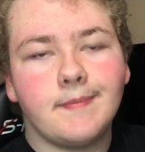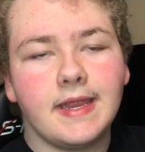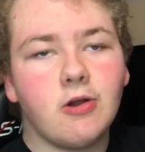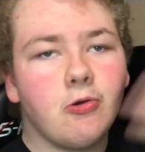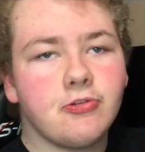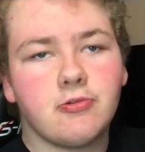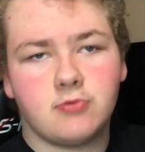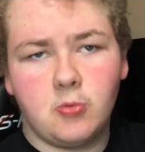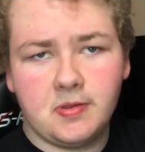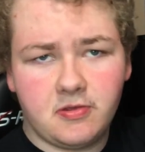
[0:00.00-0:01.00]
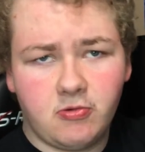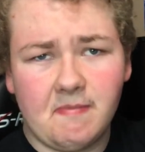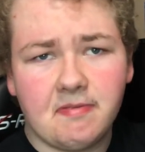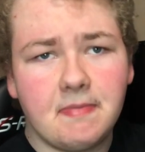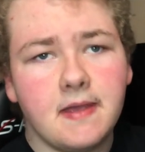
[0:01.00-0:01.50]
it also ruins
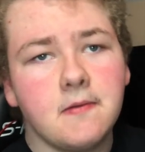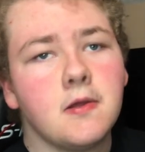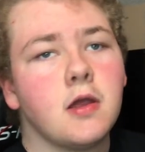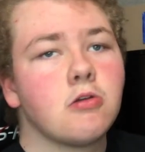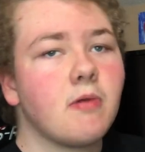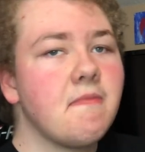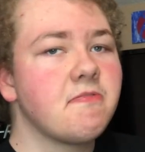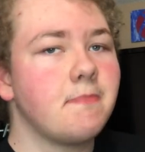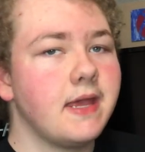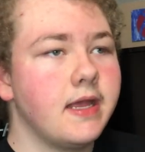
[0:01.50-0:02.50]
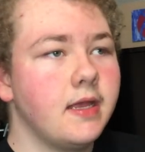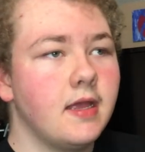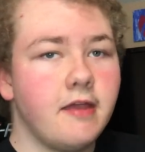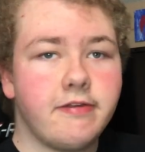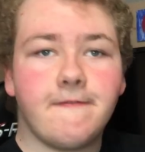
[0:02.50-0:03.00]
Grimsby. Grimsby
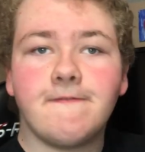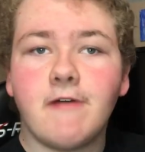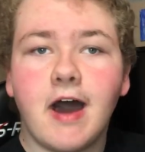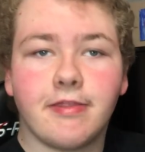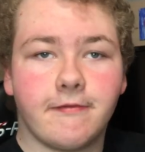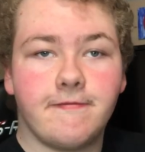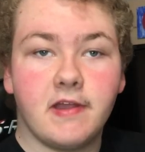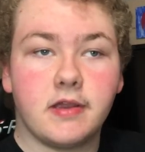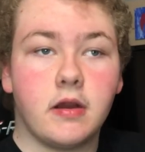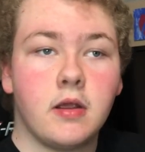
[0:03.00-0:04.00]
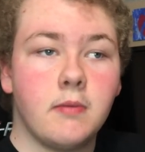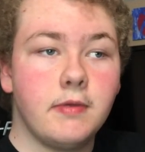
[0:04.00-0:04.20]
is a father figure.